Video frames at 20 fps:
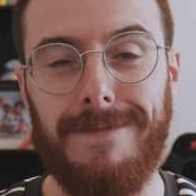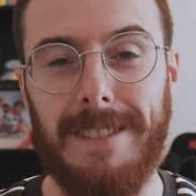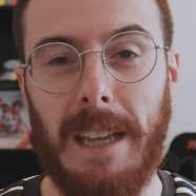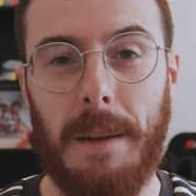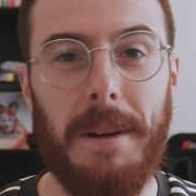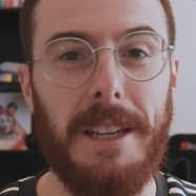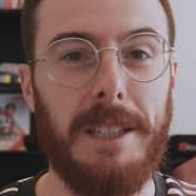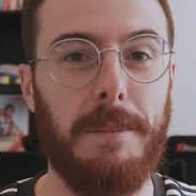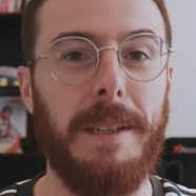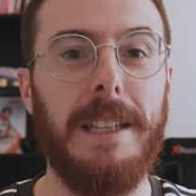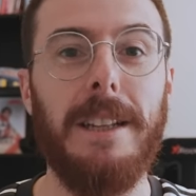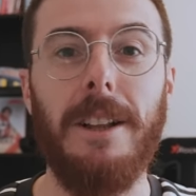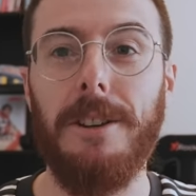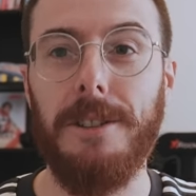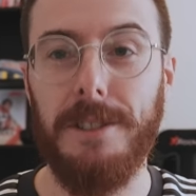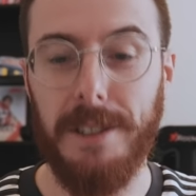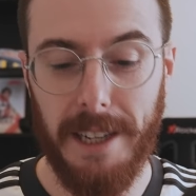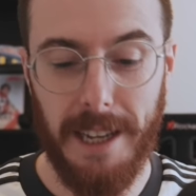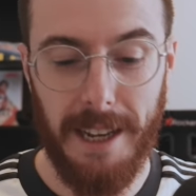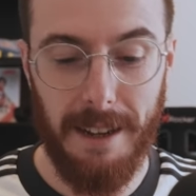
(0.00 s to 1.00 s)
They must be
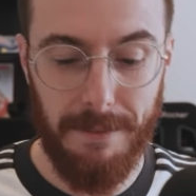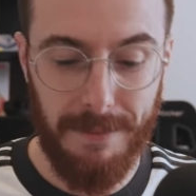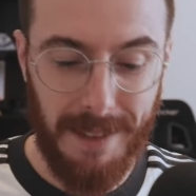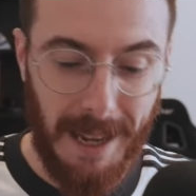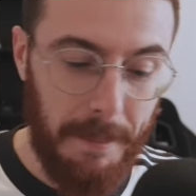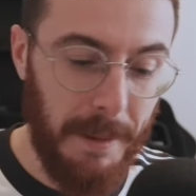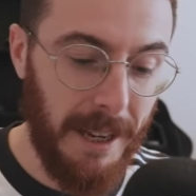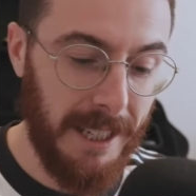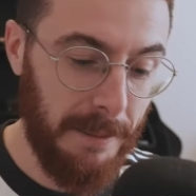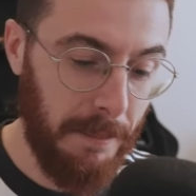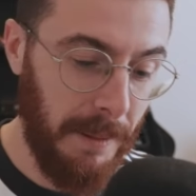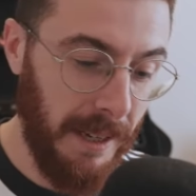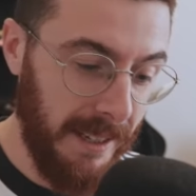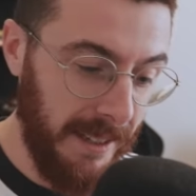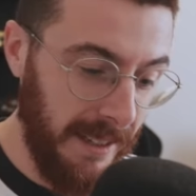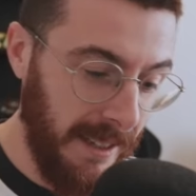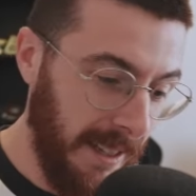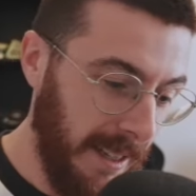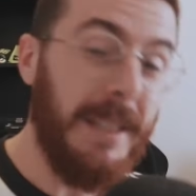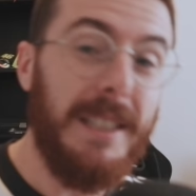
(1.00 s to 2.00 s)
closer now. They must
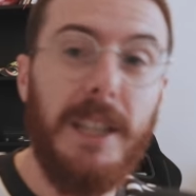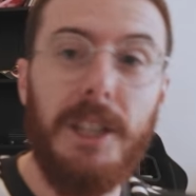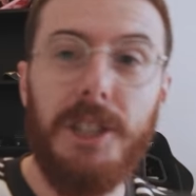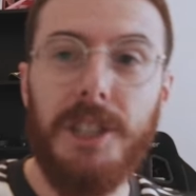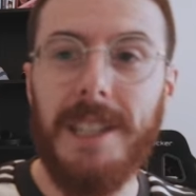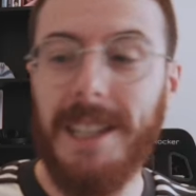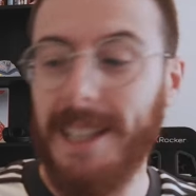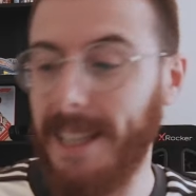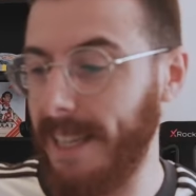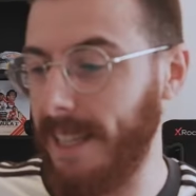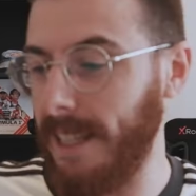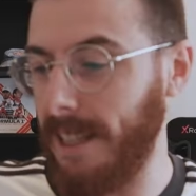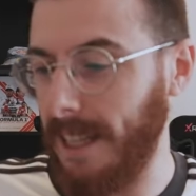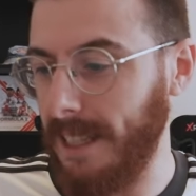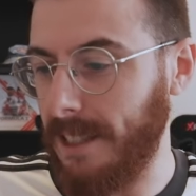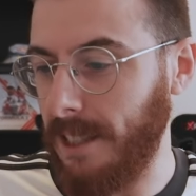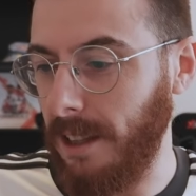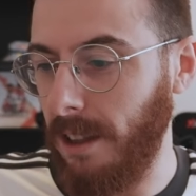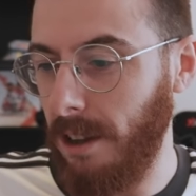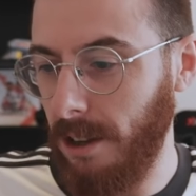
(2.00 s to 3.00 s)
be. Positionally,
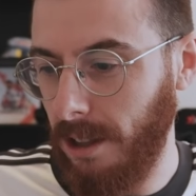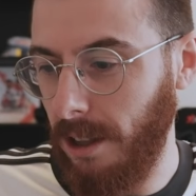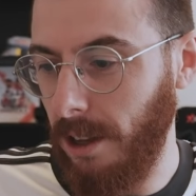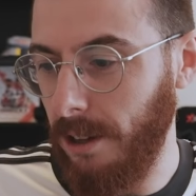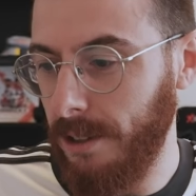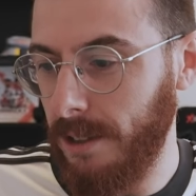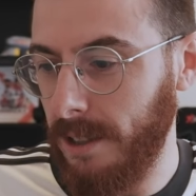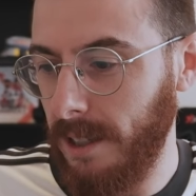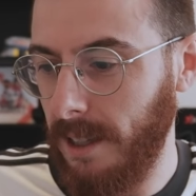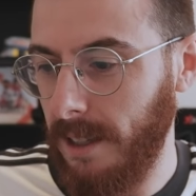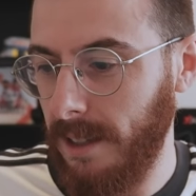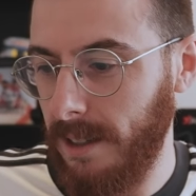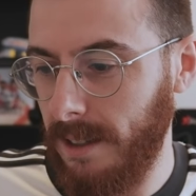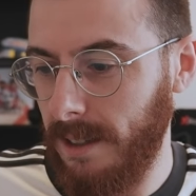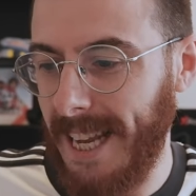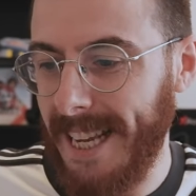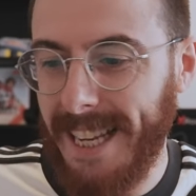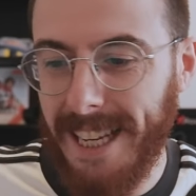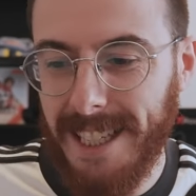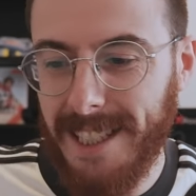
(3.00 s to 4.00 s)
it's a lot closer.
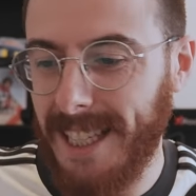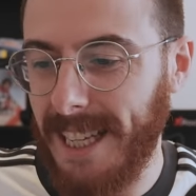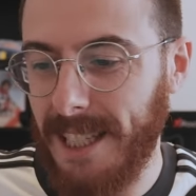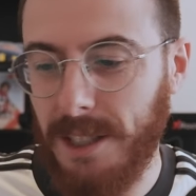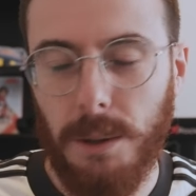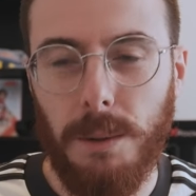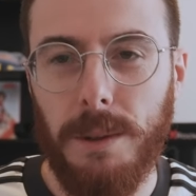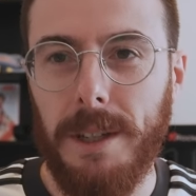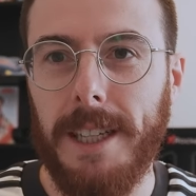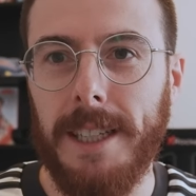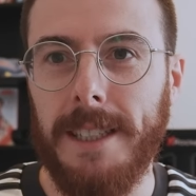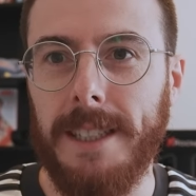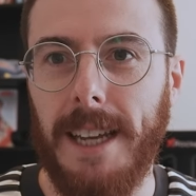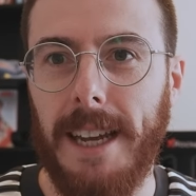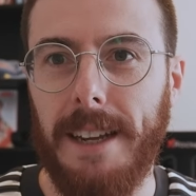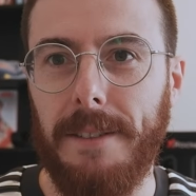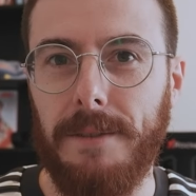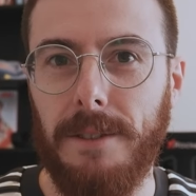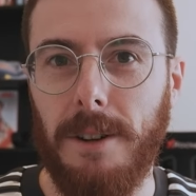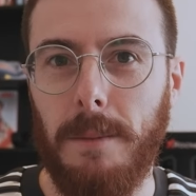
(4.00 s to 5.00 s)
I guess that's all you can
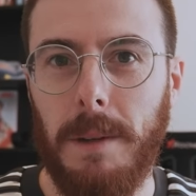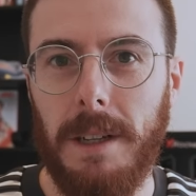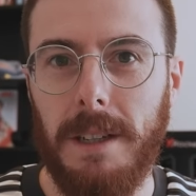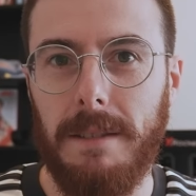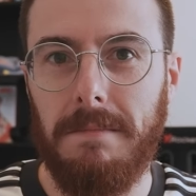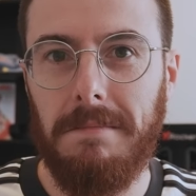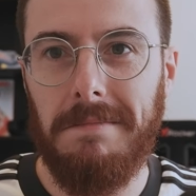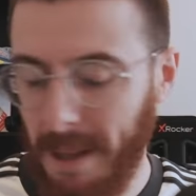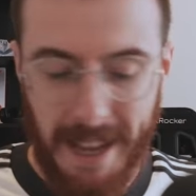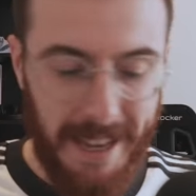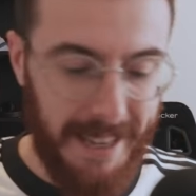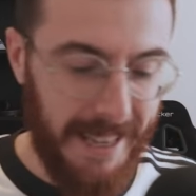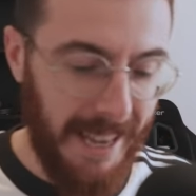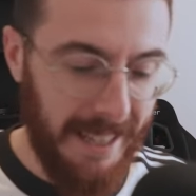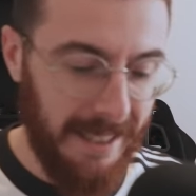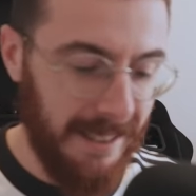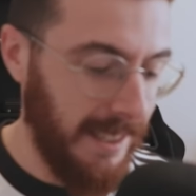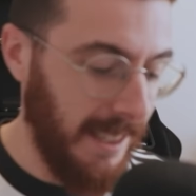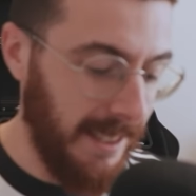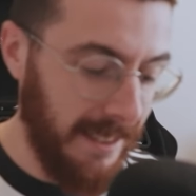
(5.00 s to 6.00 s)
take from it. But
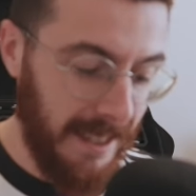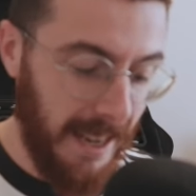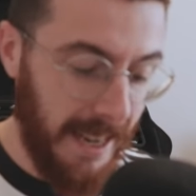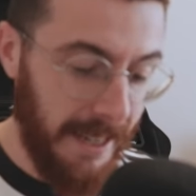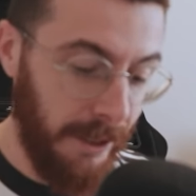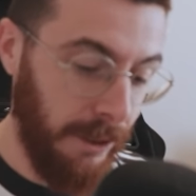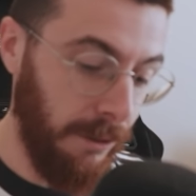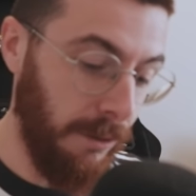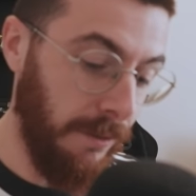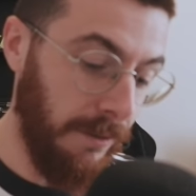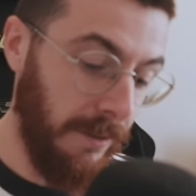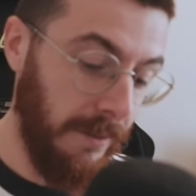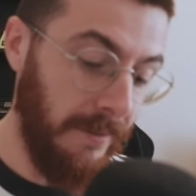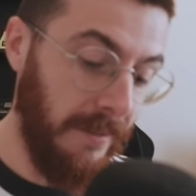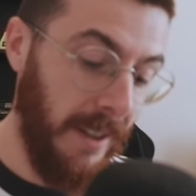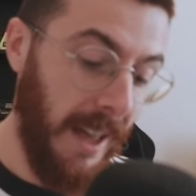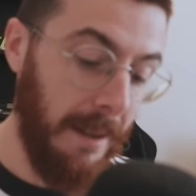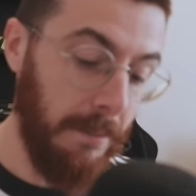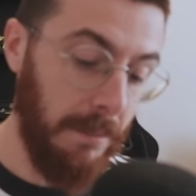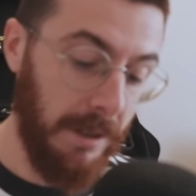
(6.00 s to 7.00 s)
again, sensational from
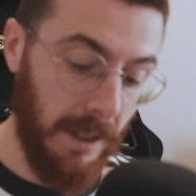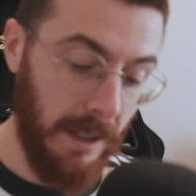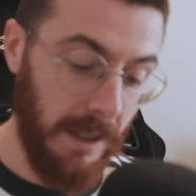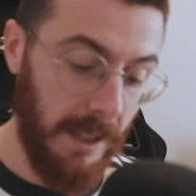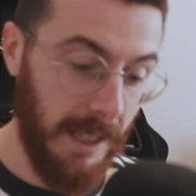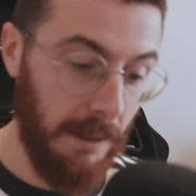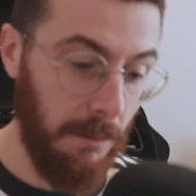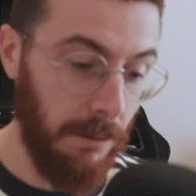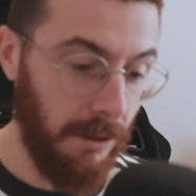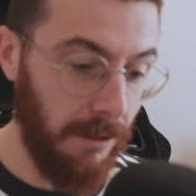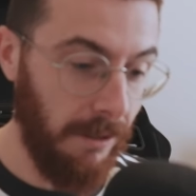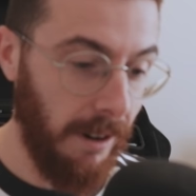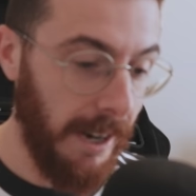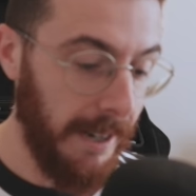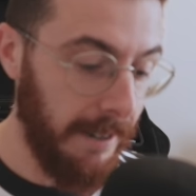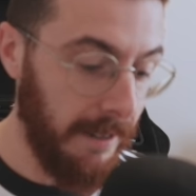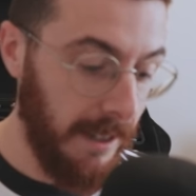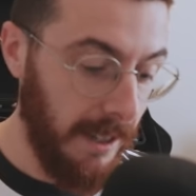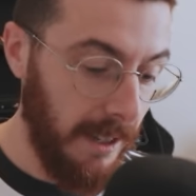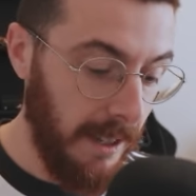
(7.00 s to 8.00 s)
Fabs. I think it was
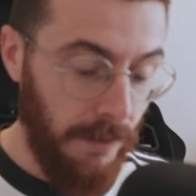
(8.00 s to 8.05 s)
great.